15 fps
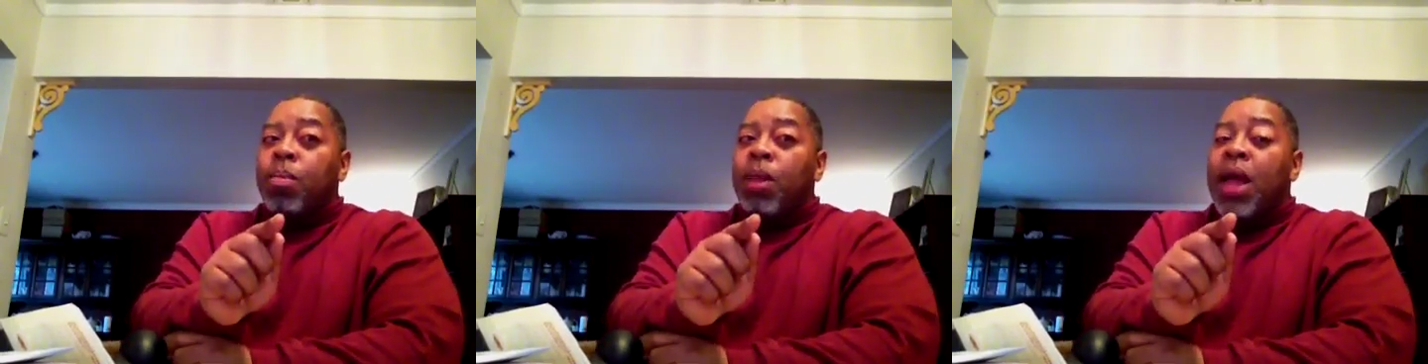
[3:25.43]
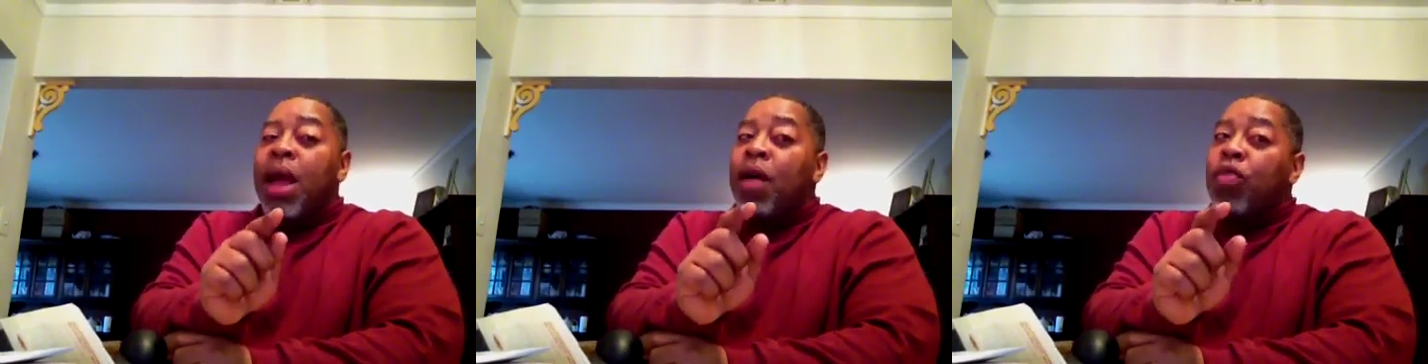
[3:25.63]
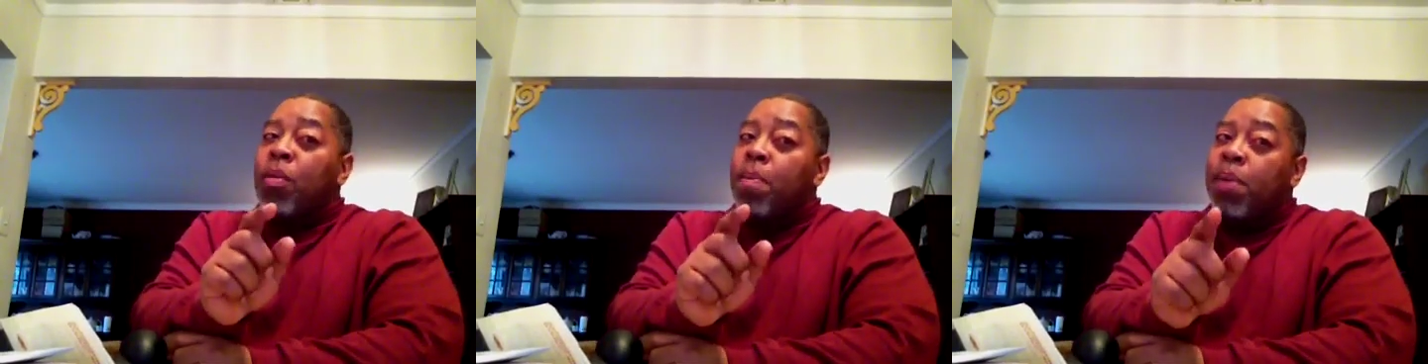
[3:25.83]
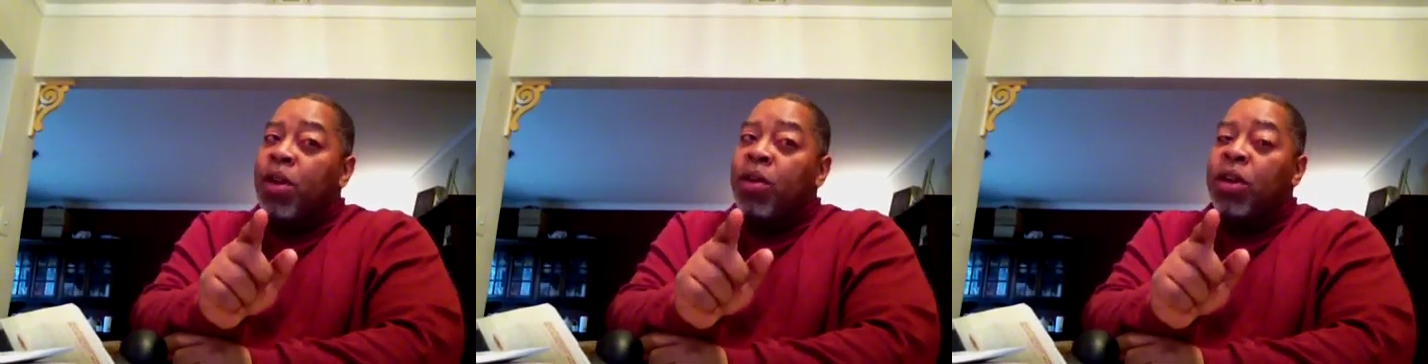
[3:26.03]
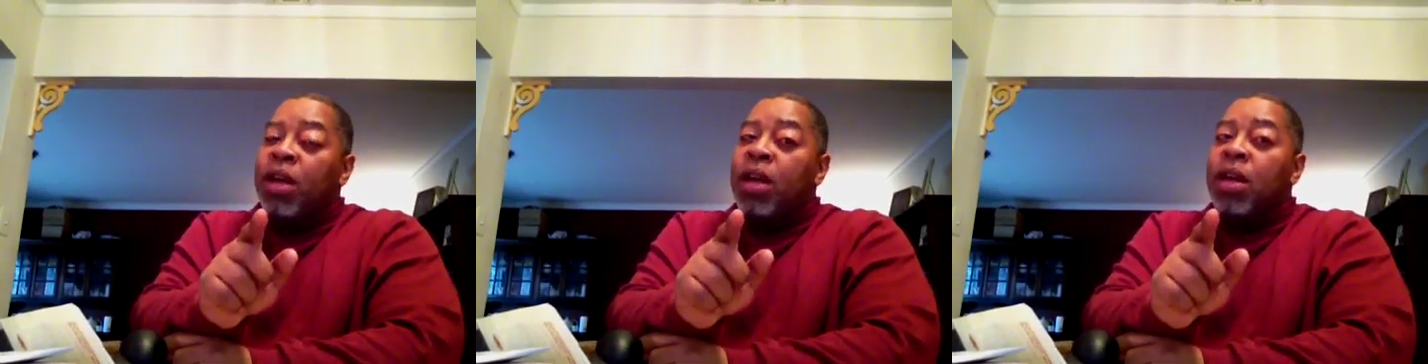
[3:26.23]
as a
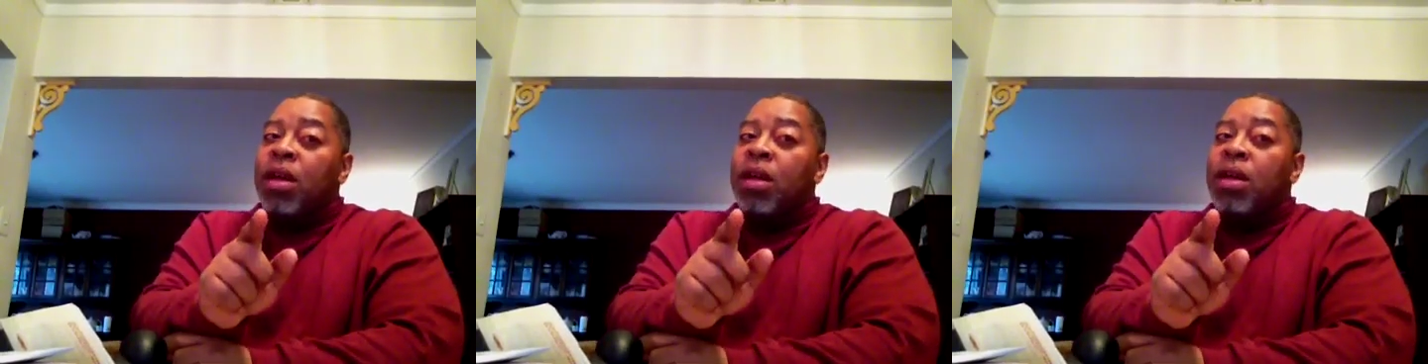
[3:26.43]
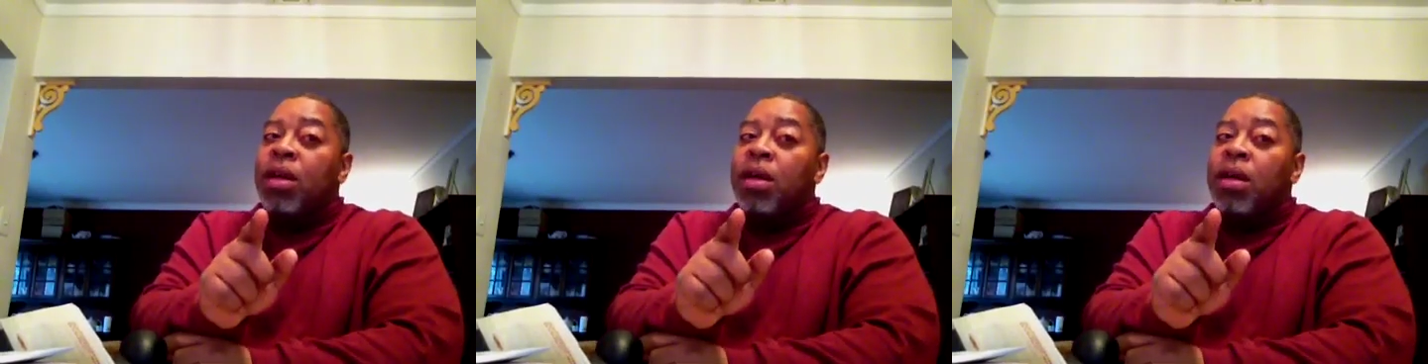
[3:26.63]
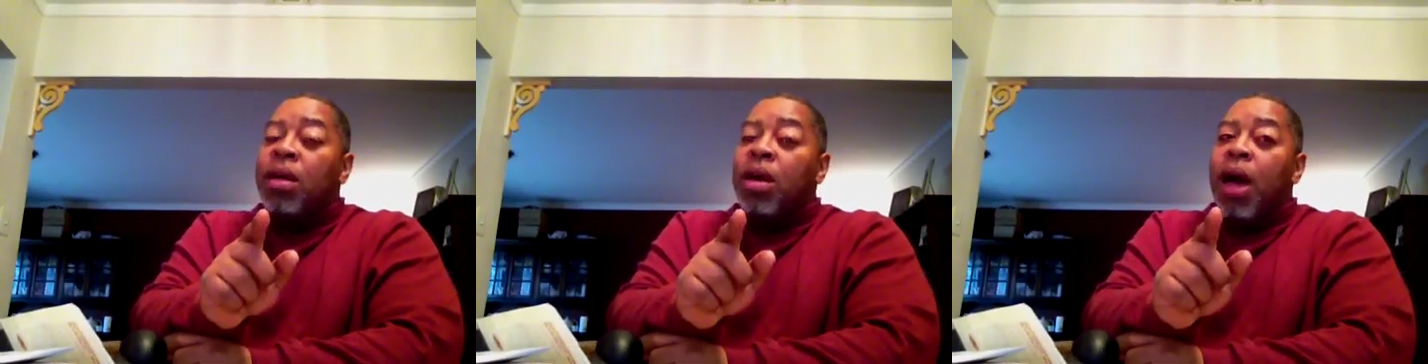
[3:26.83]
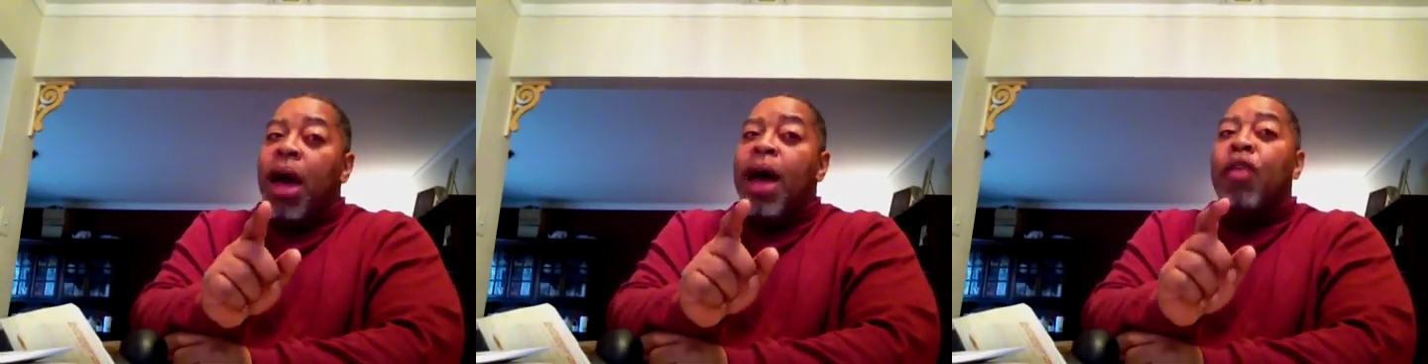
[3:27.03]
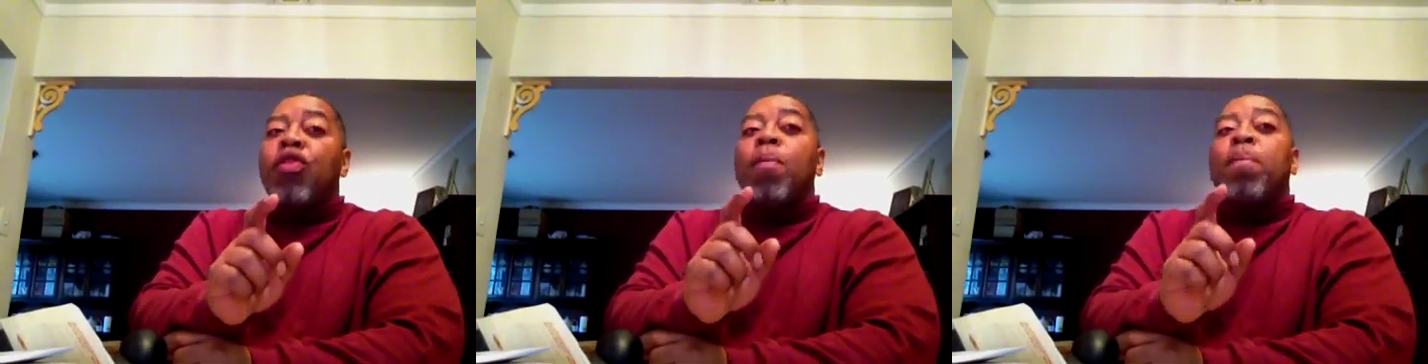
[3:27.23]
building,
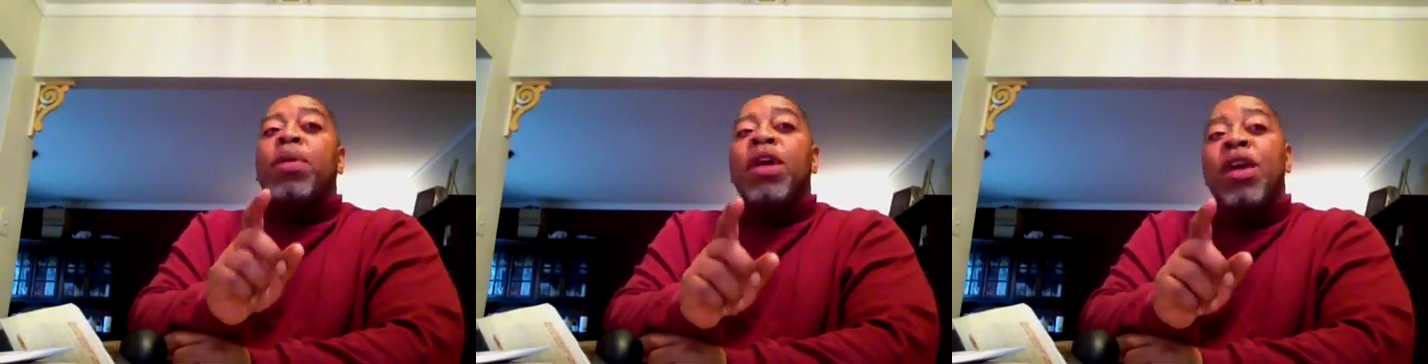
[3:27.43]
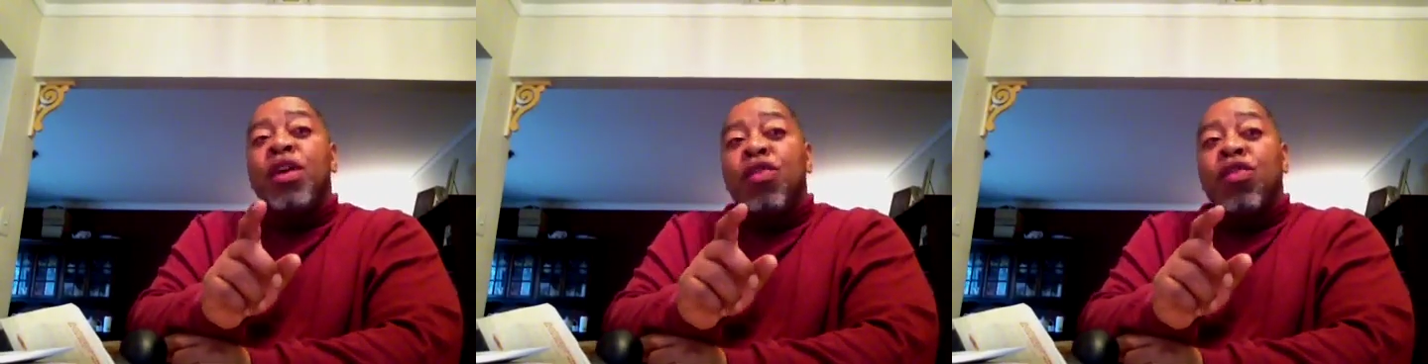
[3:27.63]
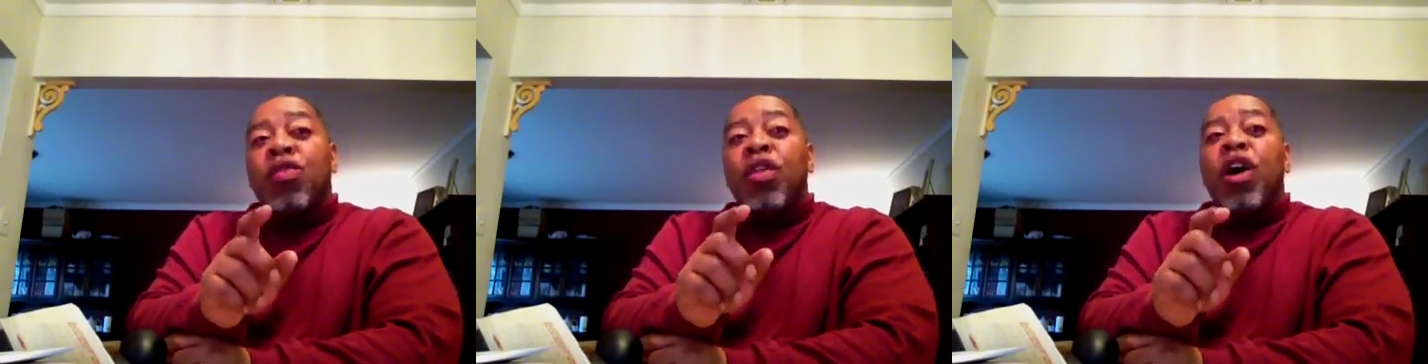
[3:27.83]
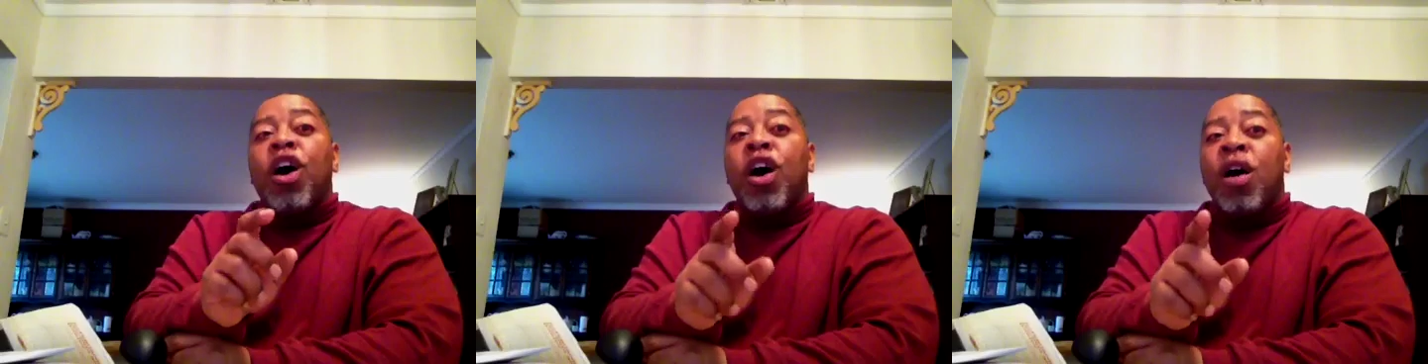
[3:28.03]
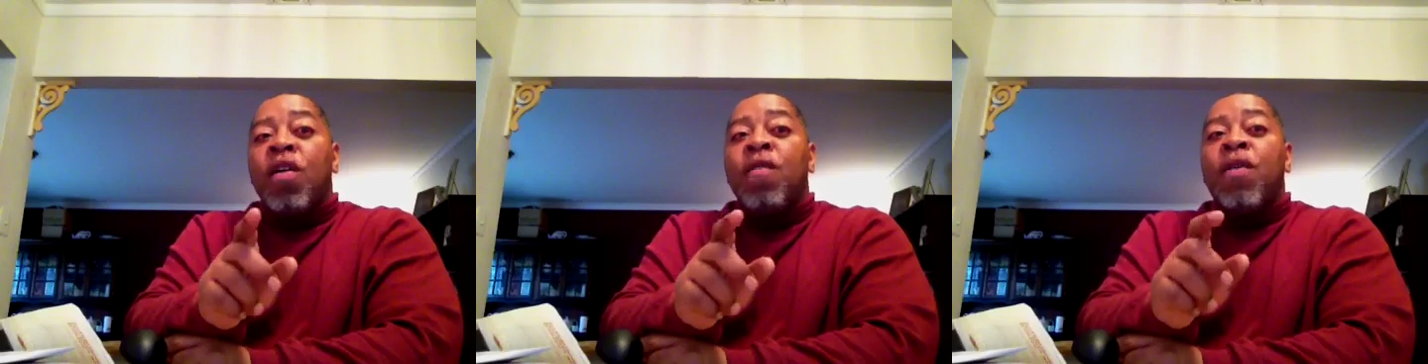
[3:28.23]
as a piece
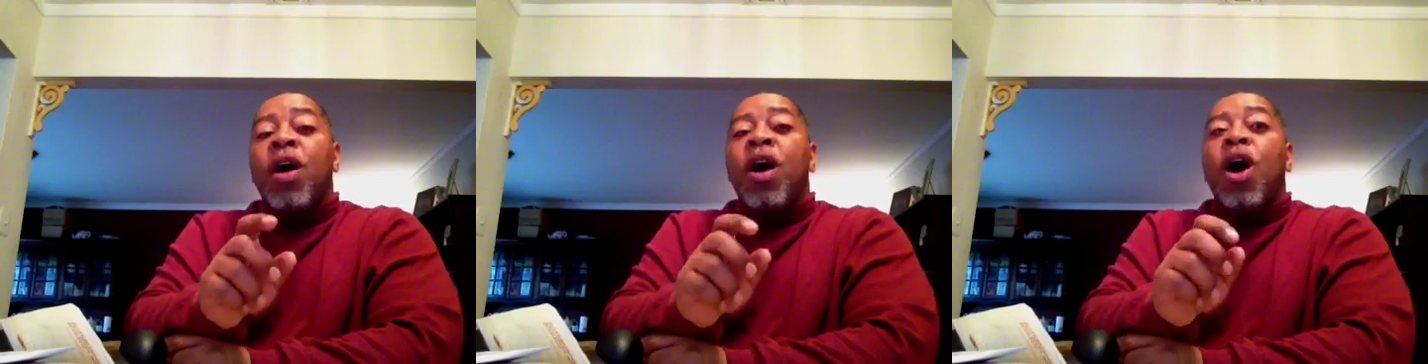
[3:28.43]
of